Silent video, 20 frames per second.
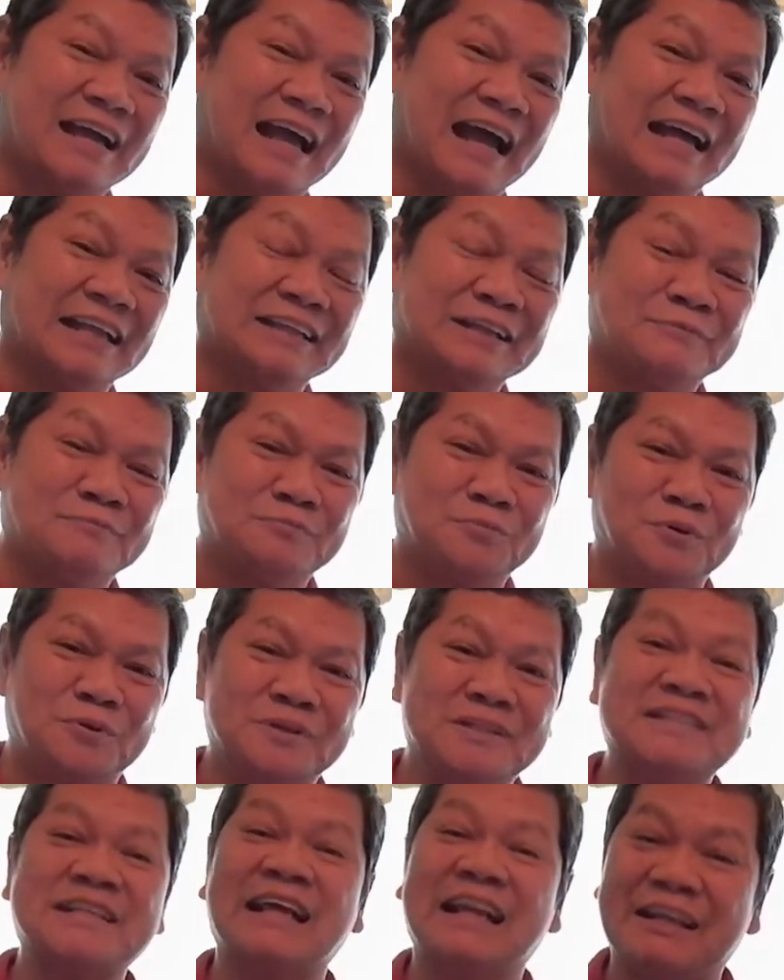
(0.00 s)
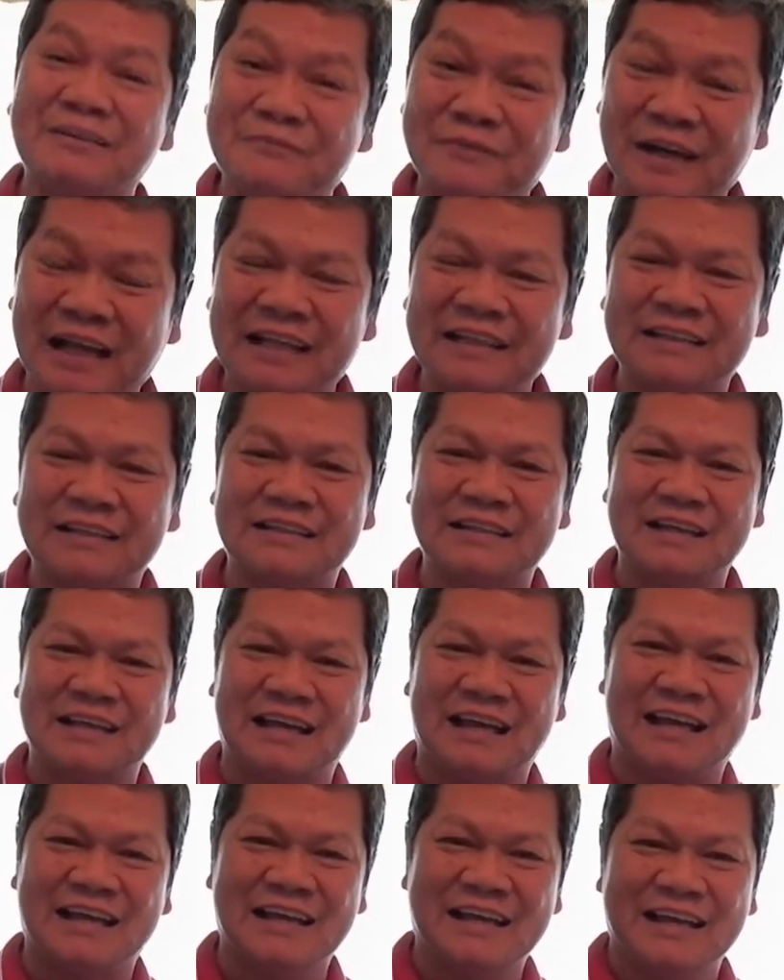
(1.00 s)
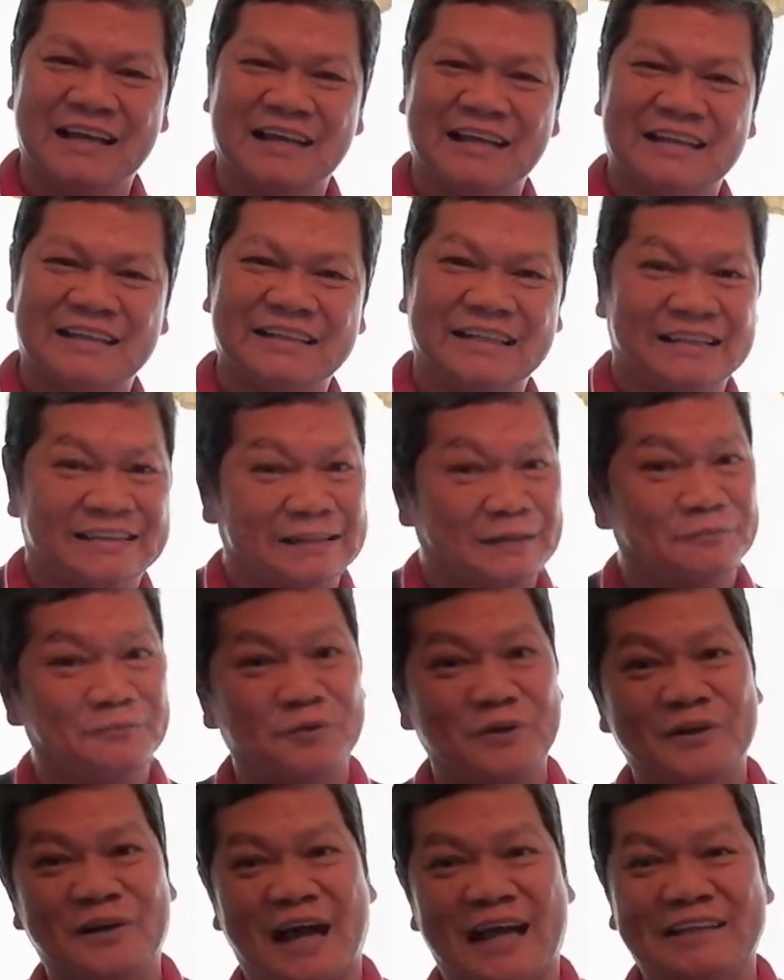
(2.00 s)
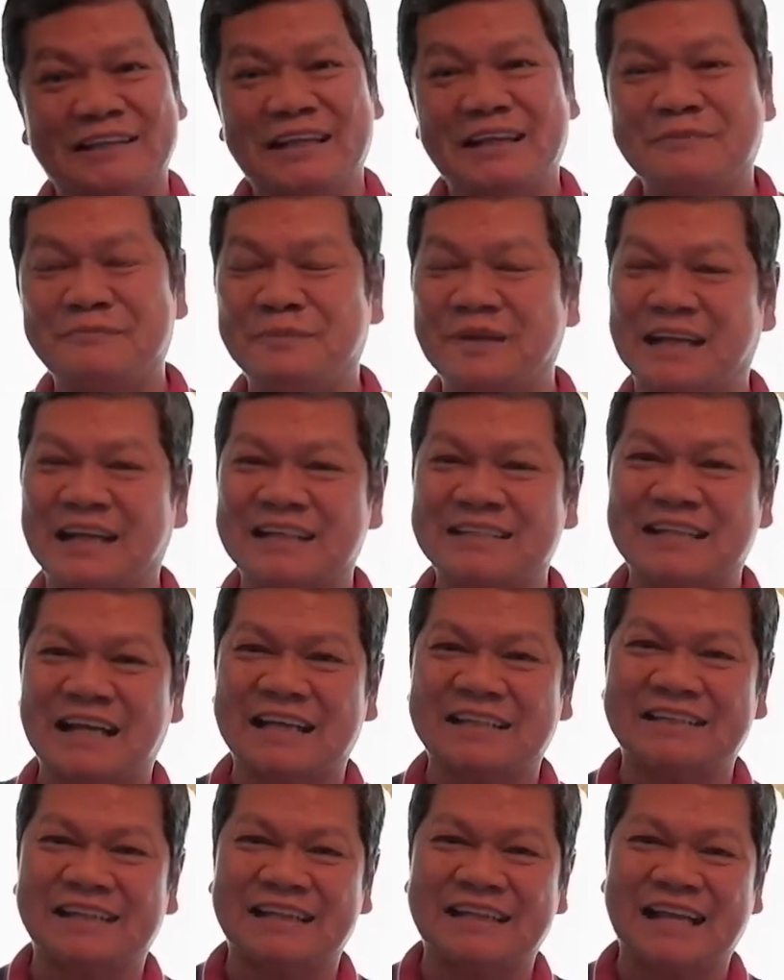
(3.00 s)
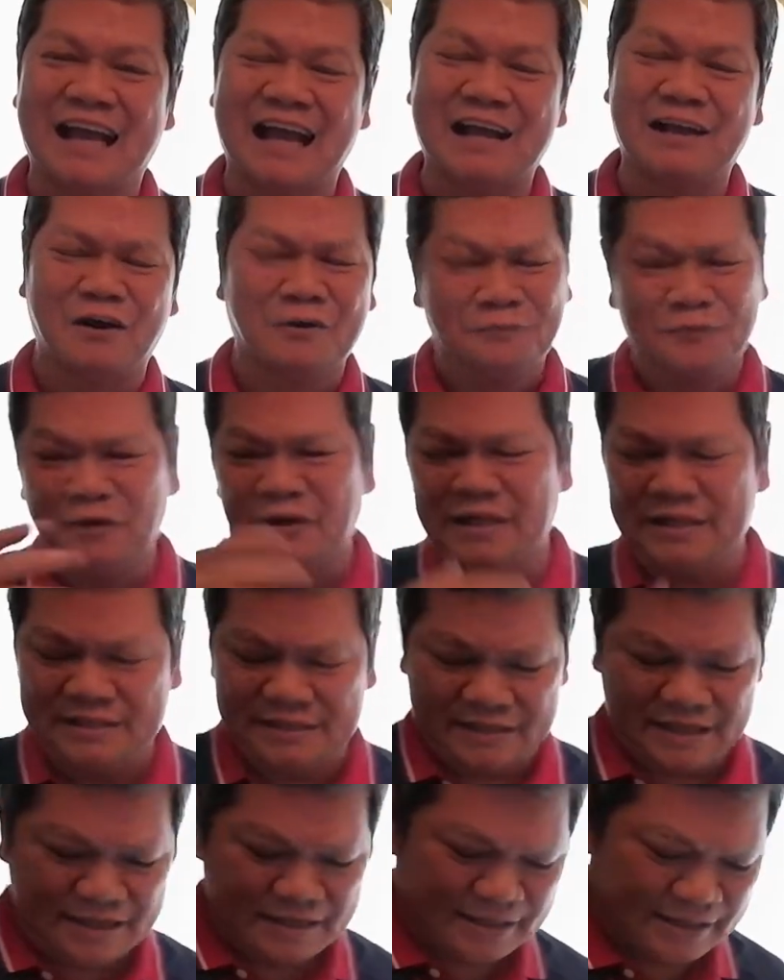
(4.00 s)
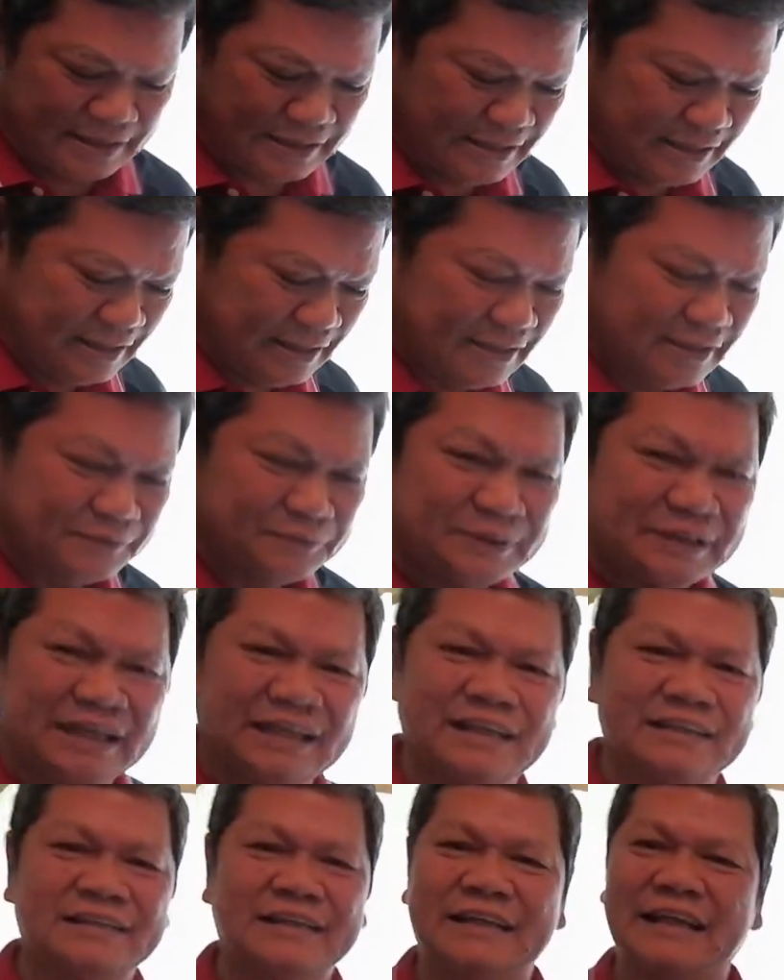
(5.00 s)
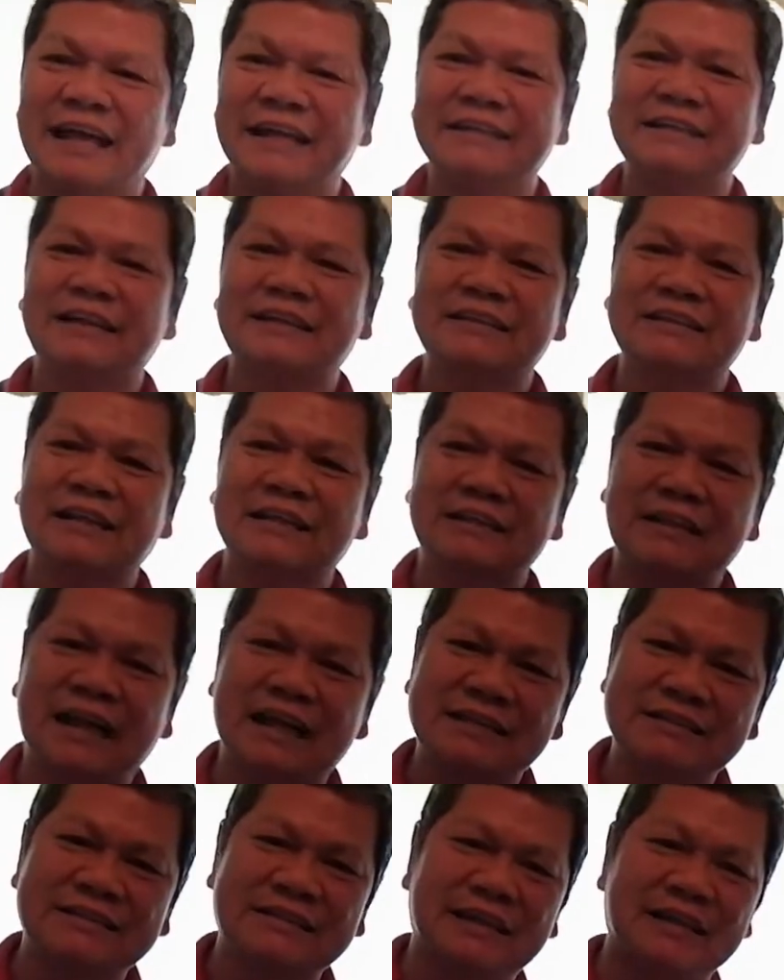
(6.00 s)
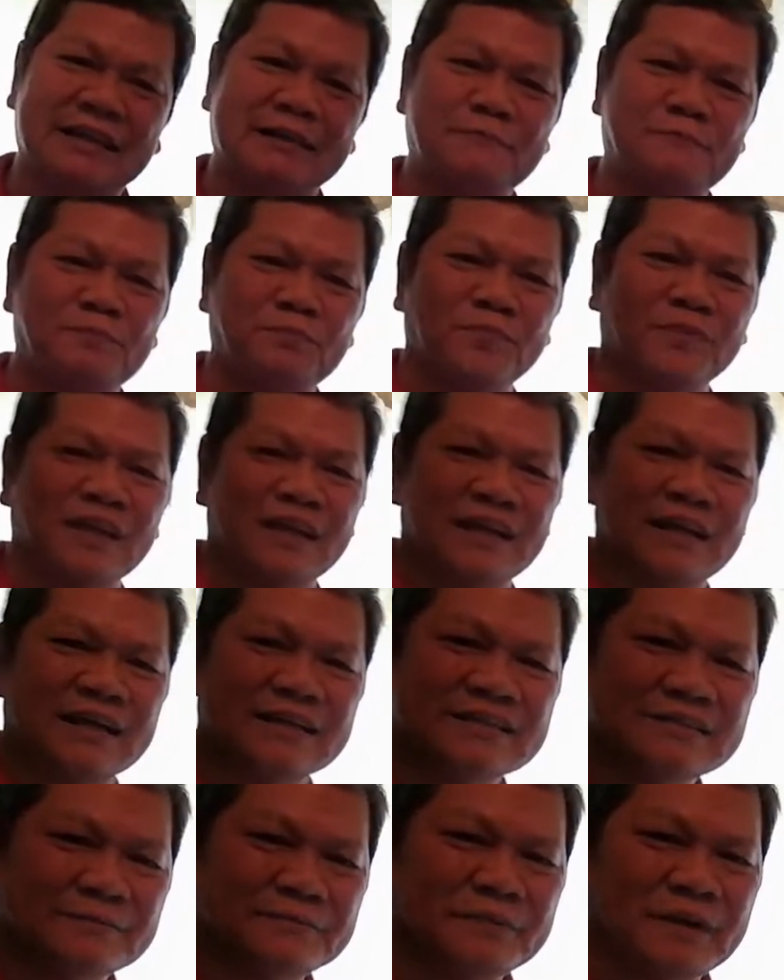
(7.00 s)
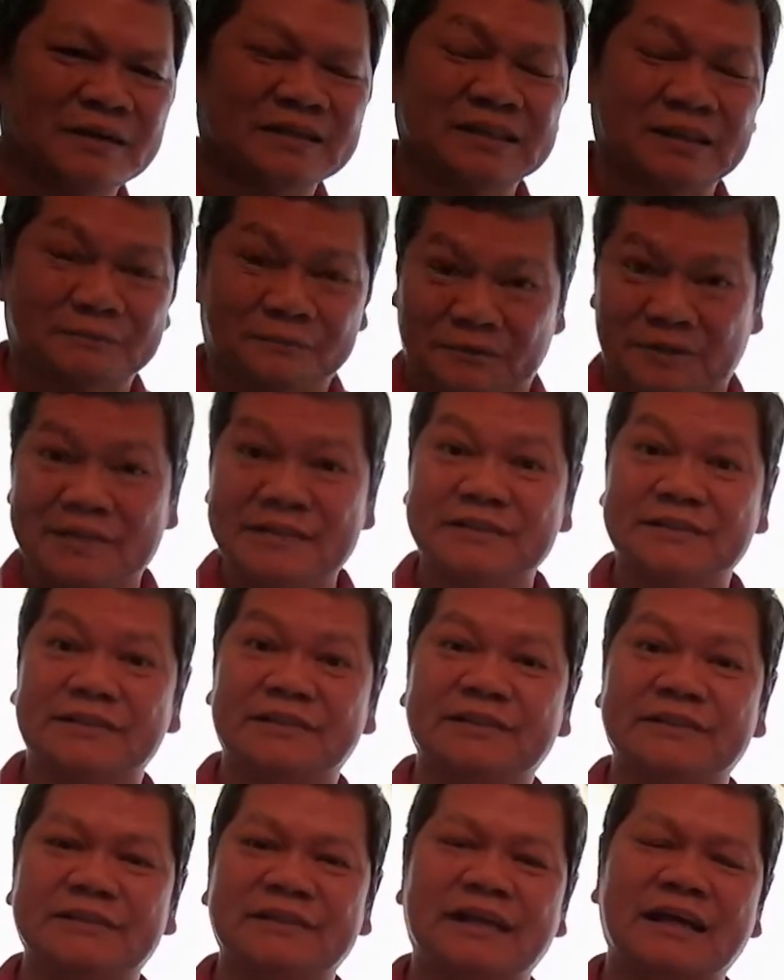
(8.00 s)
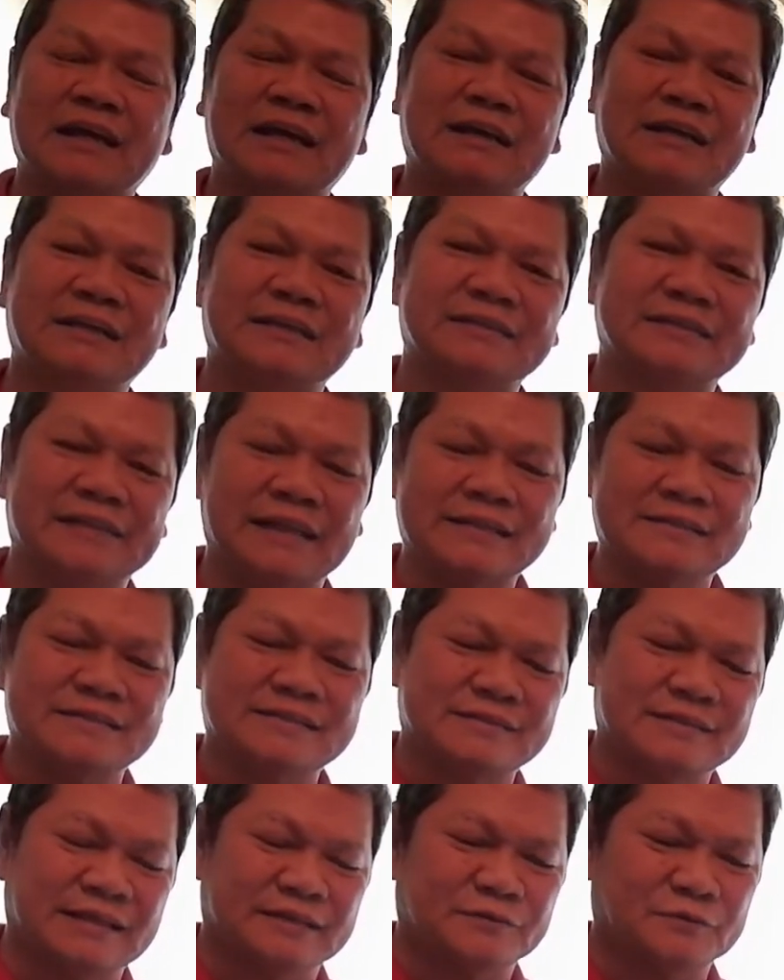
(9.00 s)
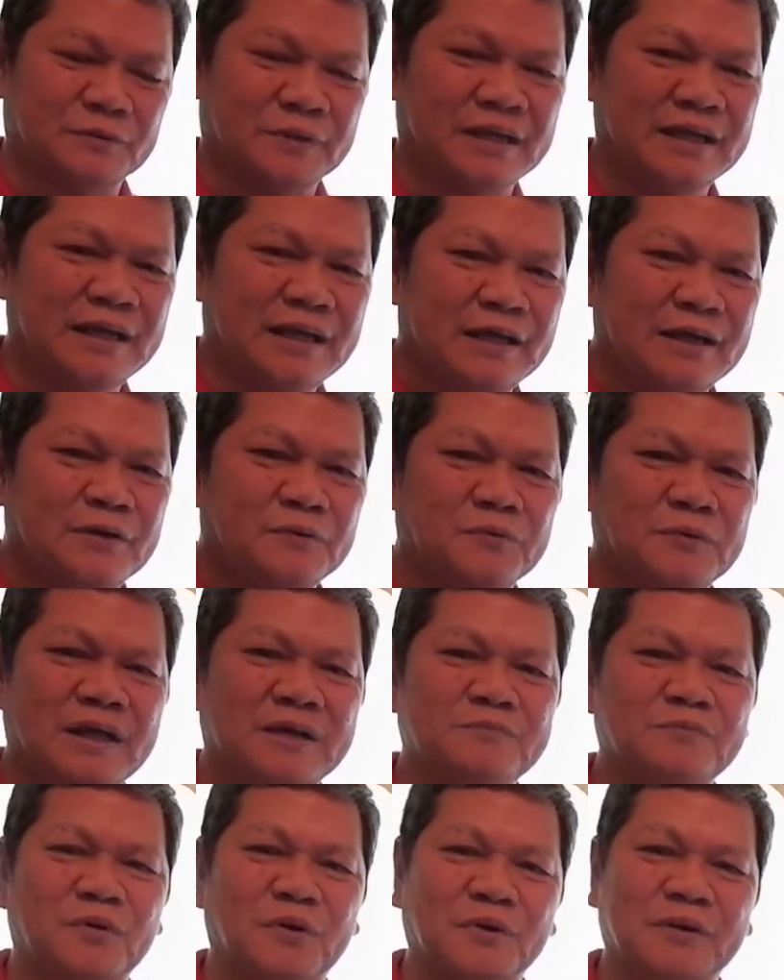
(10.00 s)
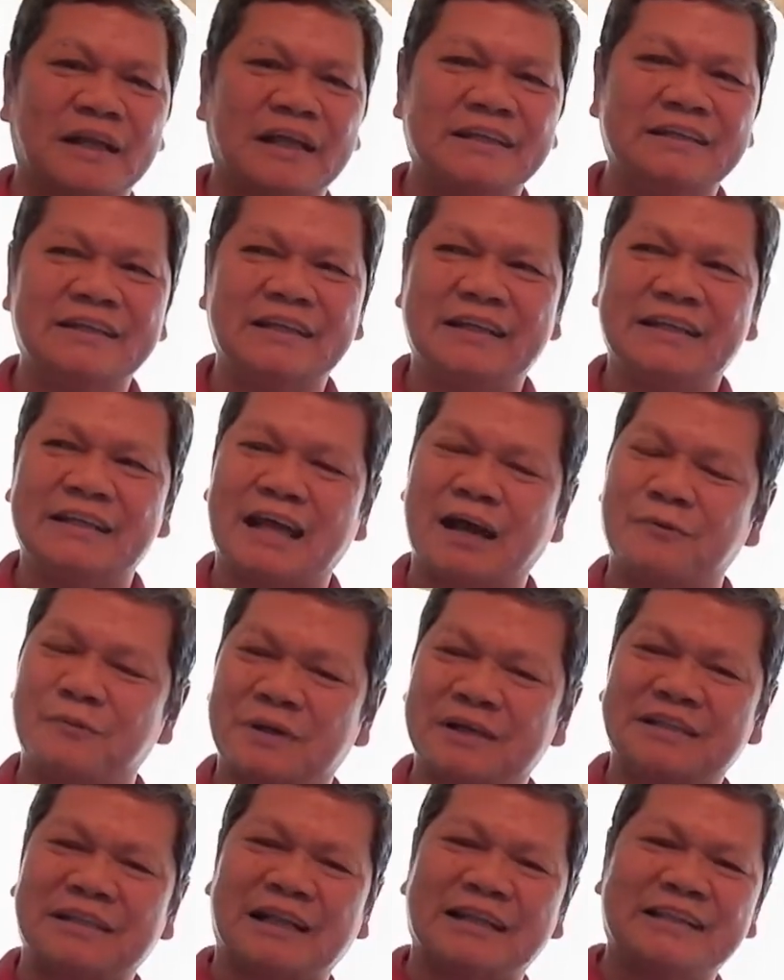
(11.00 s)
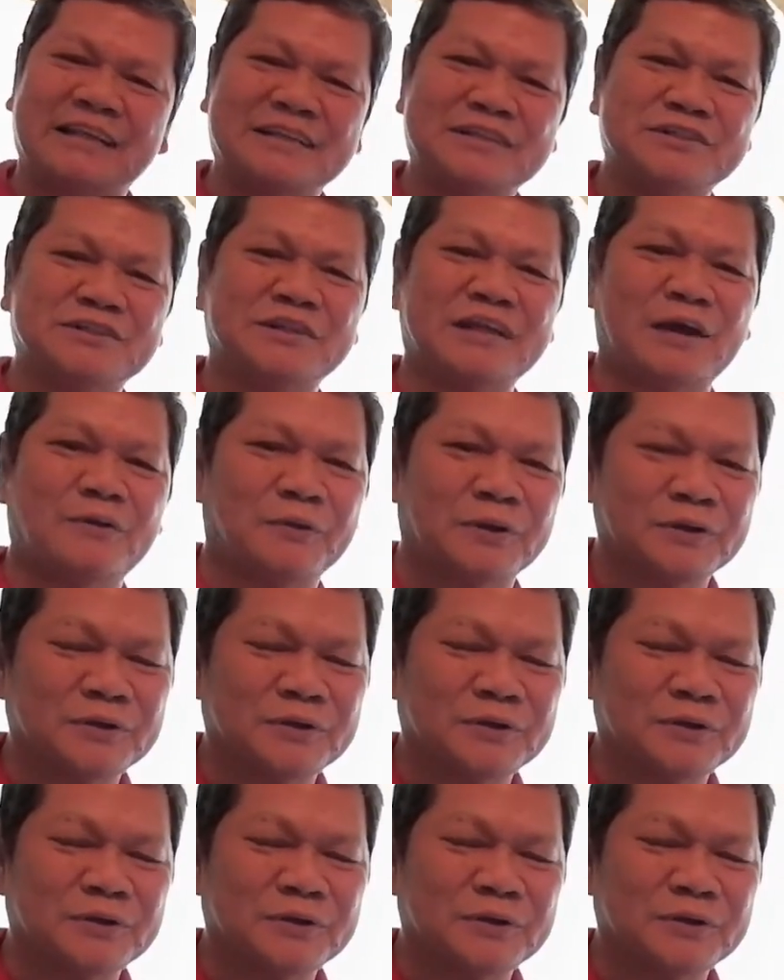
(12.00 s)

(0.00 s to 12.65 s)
ating pong celebrant. Siya po yung ating ipinagsasaya. Of course, we cannot deny that as a person, since that we have already in our tradition, our